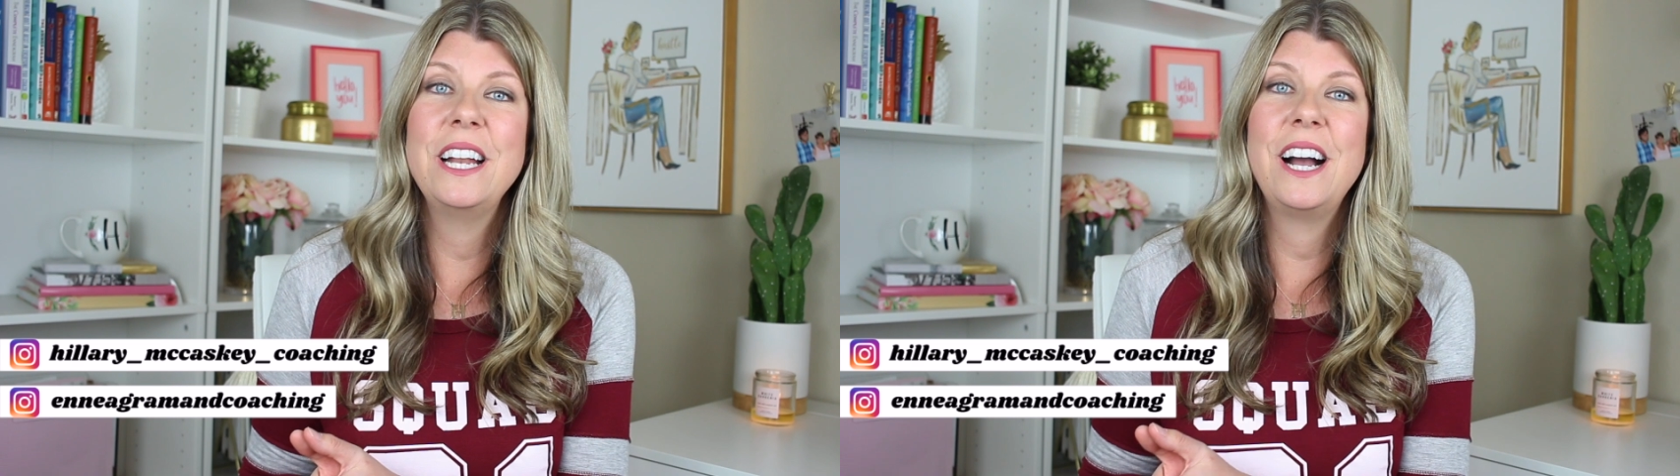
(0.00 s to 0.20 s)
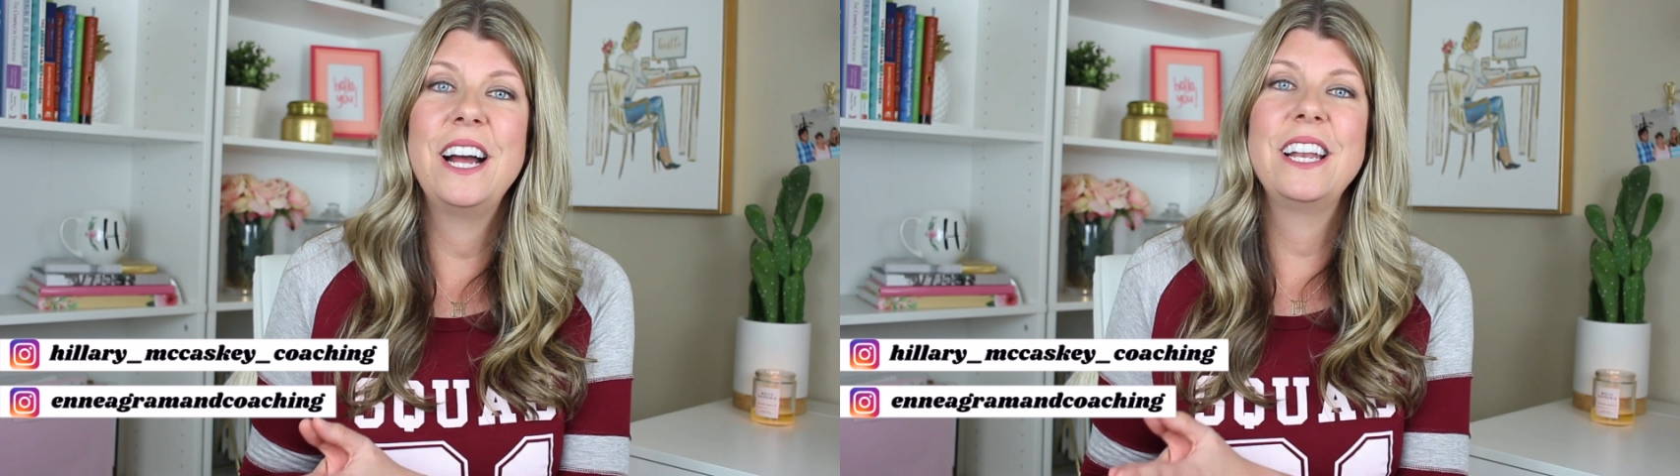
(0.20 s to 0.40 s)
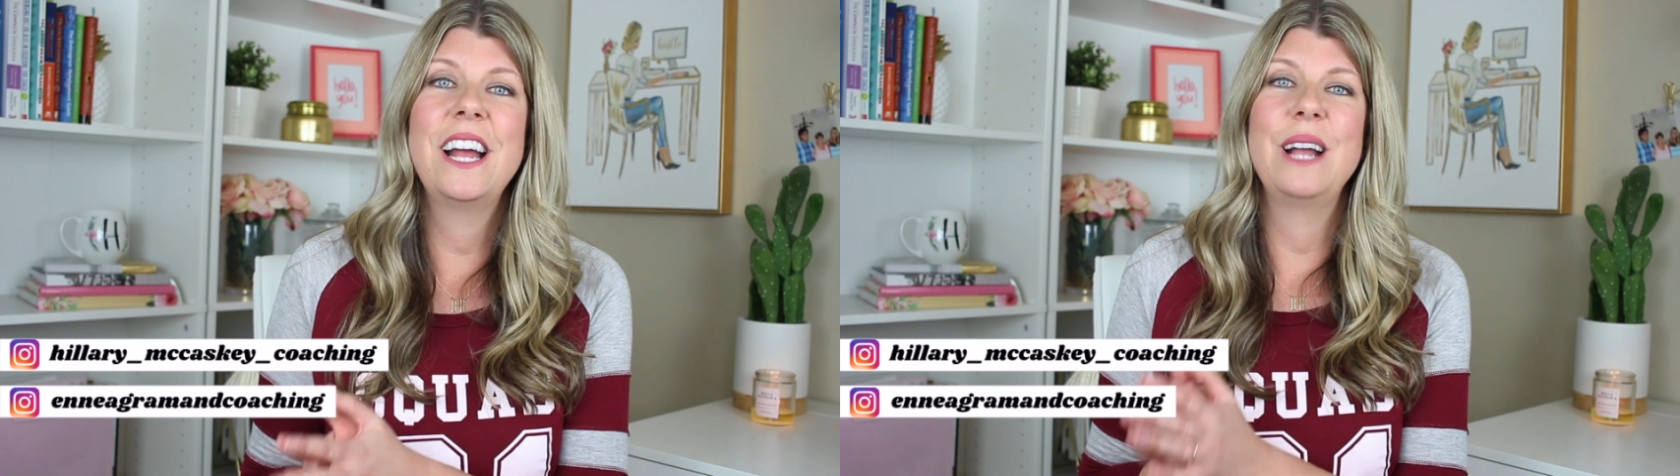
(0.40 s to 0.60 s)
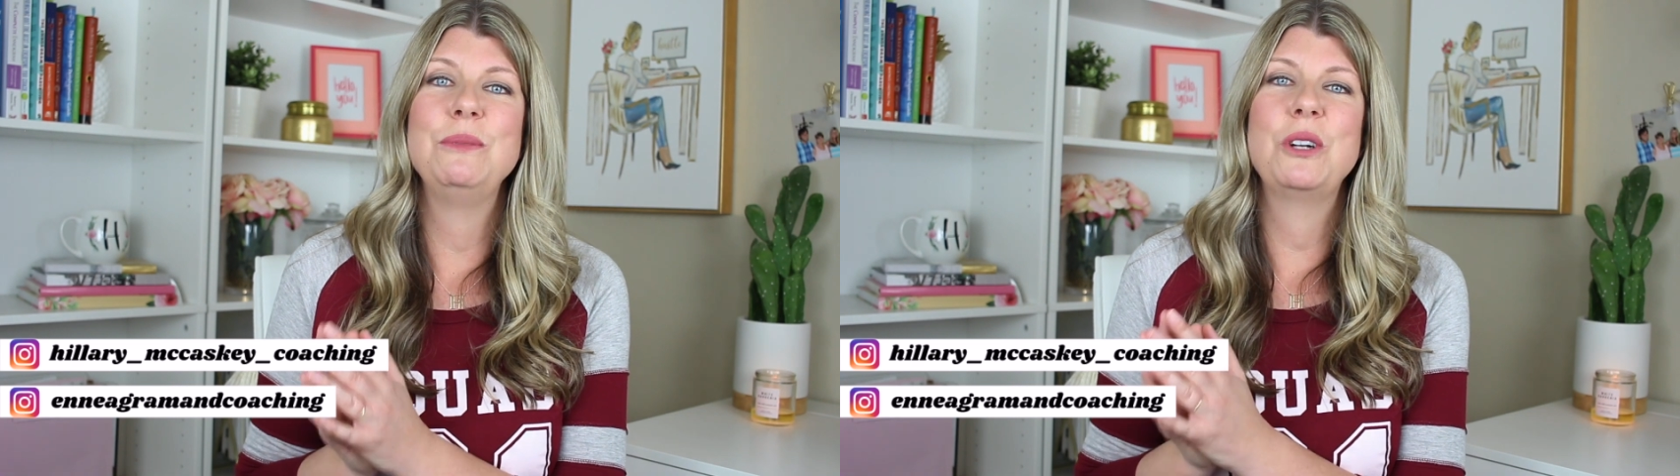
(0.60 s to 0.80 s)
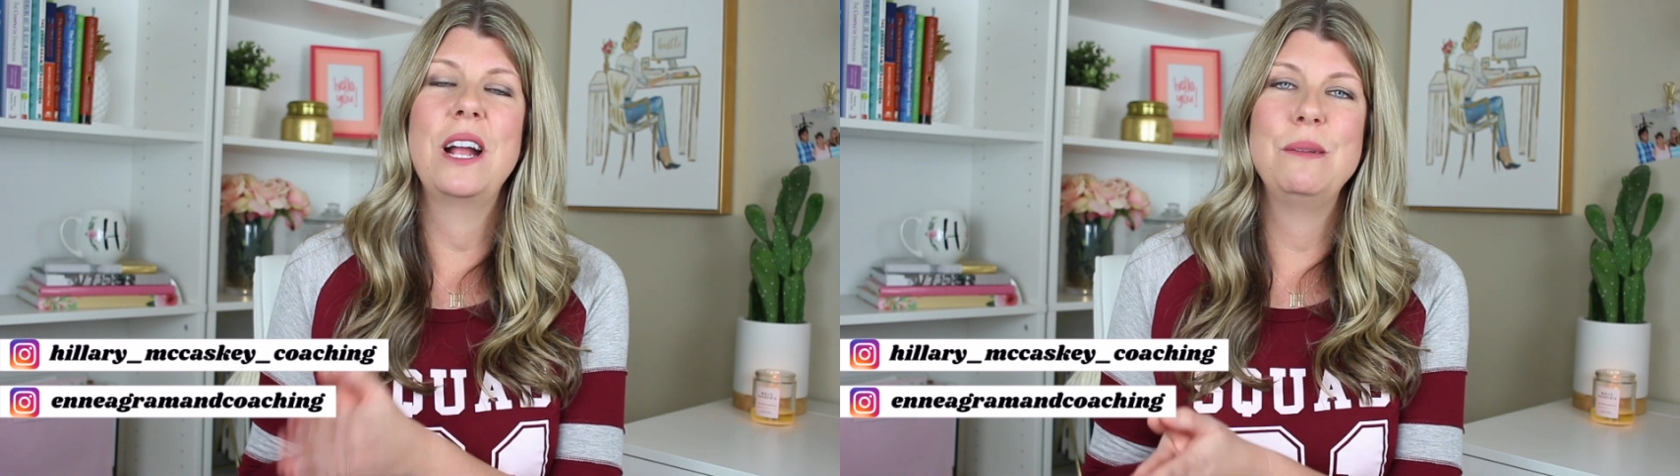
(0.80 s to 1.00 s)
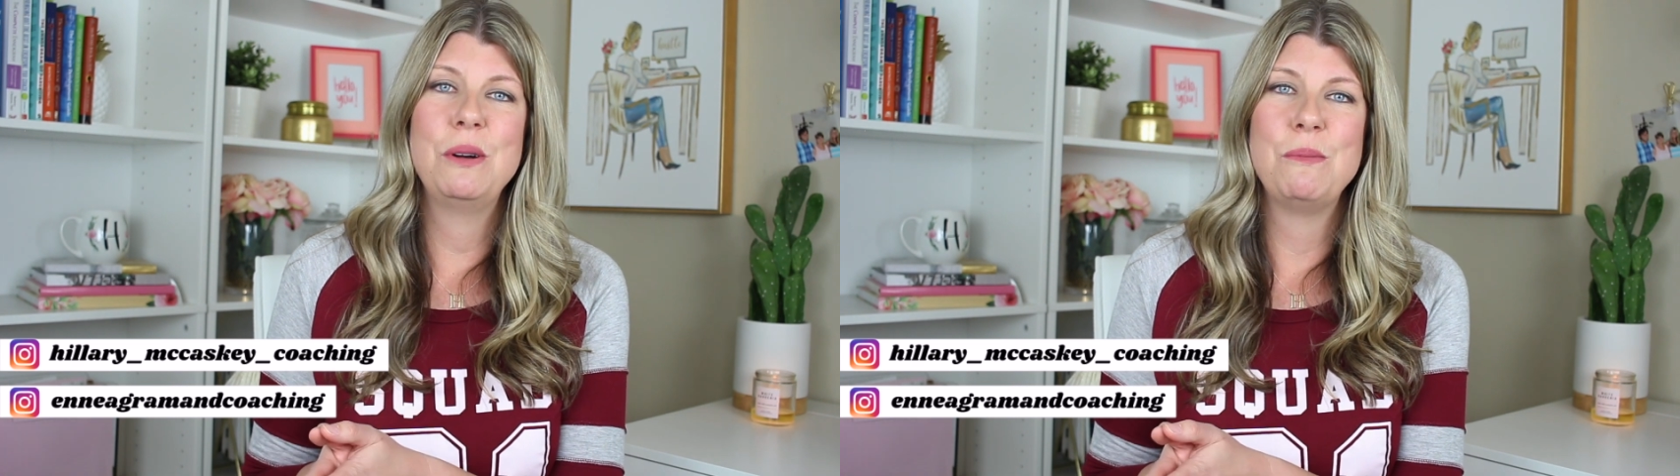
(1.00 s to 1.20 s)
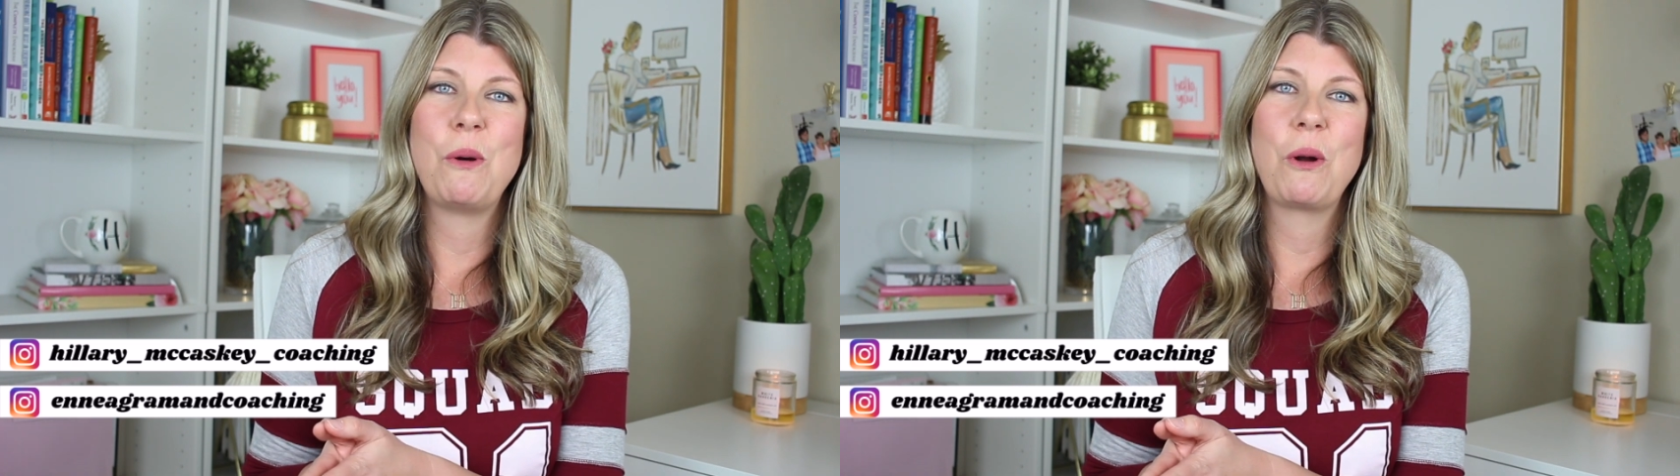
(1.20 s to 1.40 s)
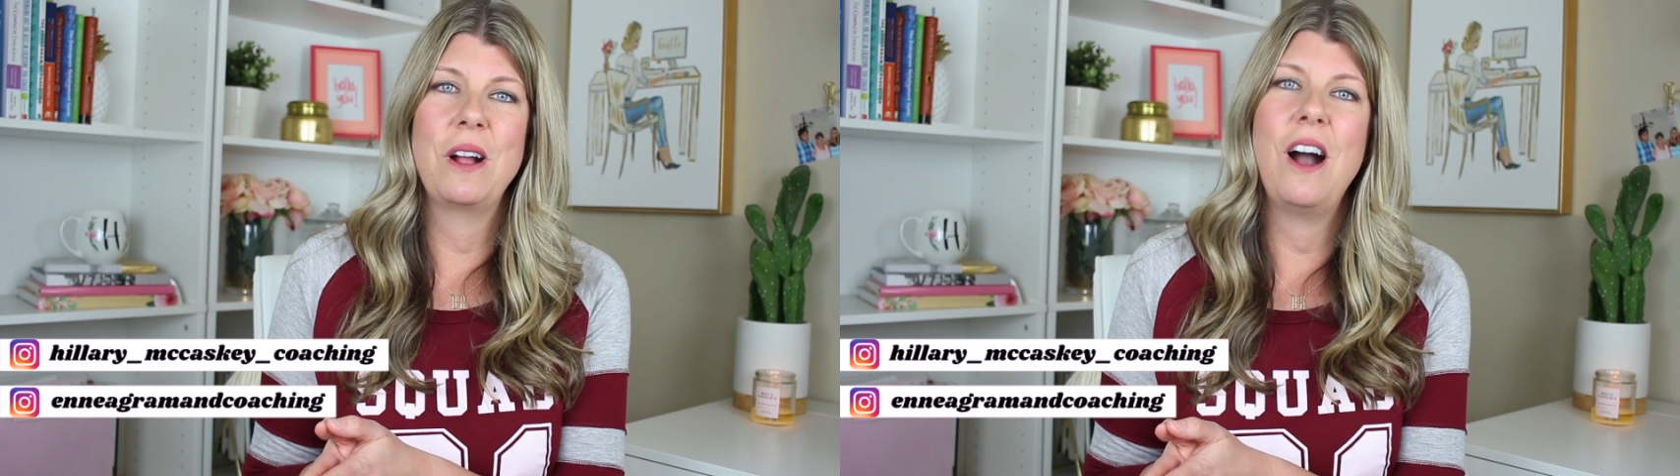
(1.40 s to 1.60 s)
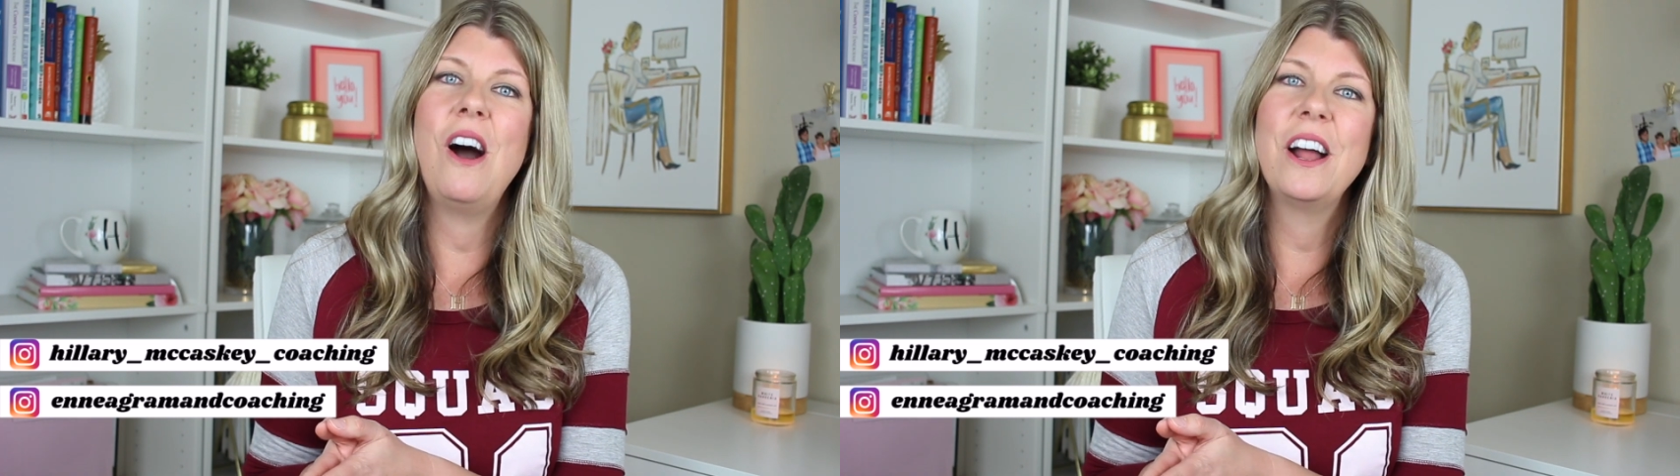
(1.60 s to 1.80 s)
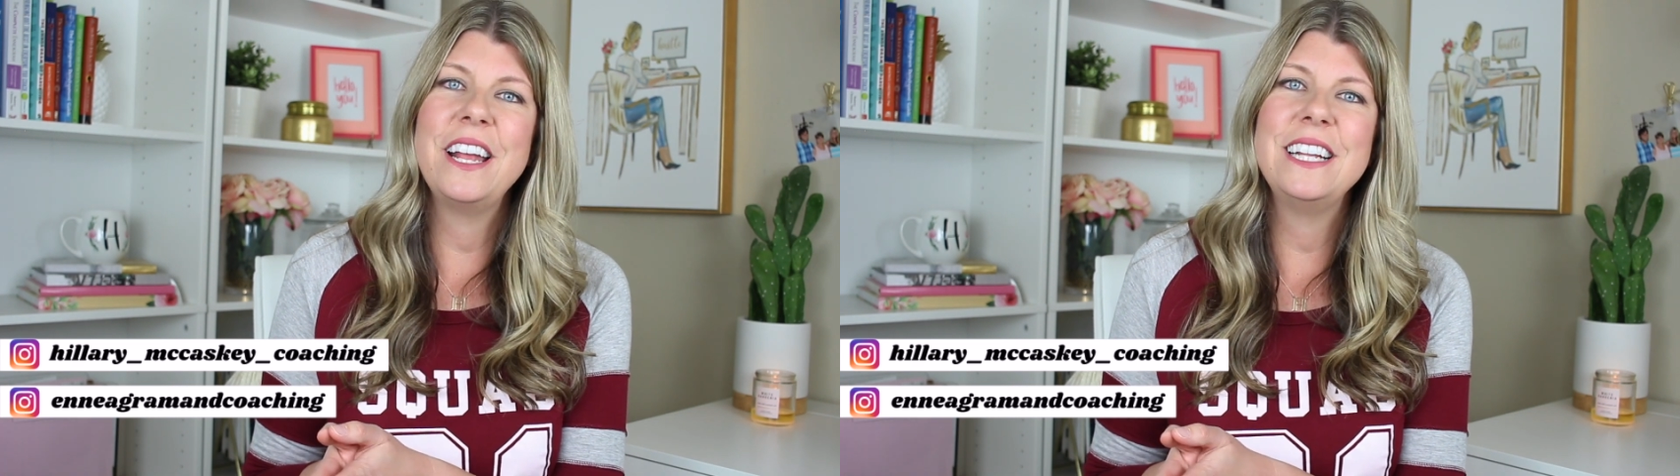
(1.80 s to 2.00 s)
on. I'm trying to put more
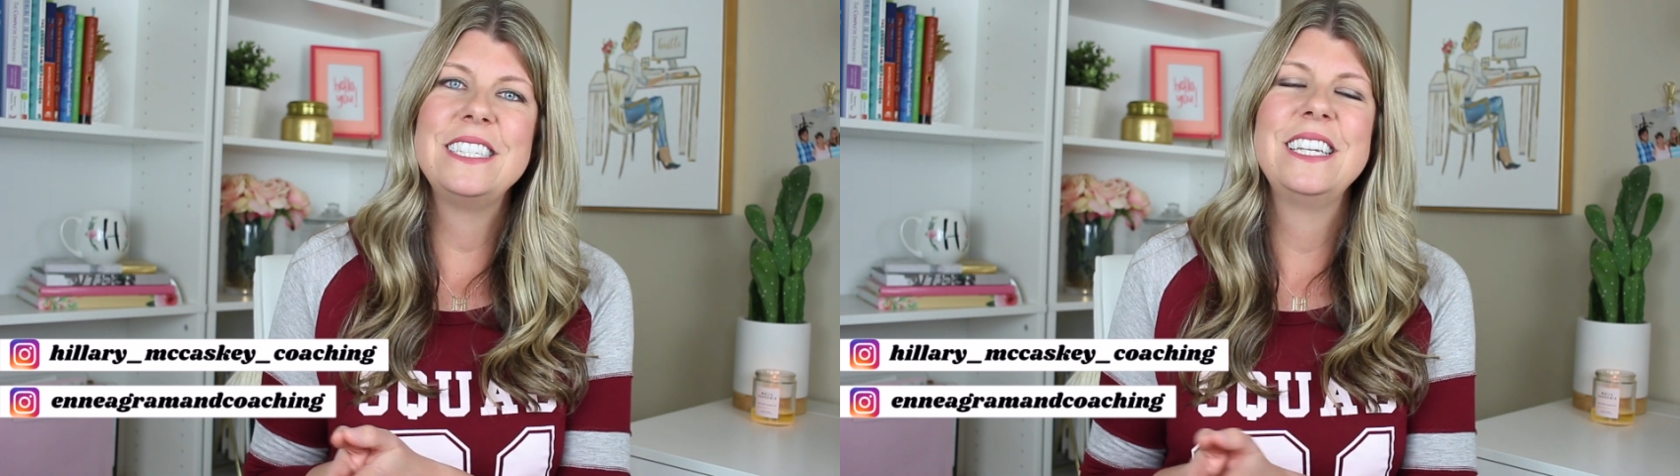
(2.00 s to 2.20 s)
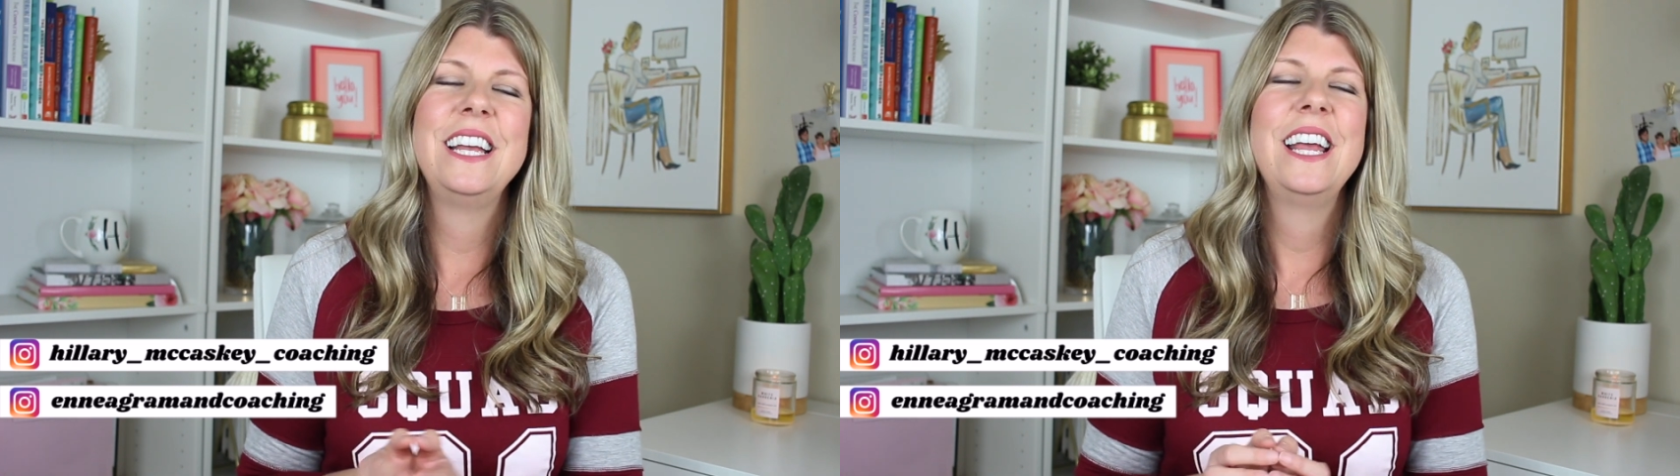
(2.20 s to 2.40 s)
on it.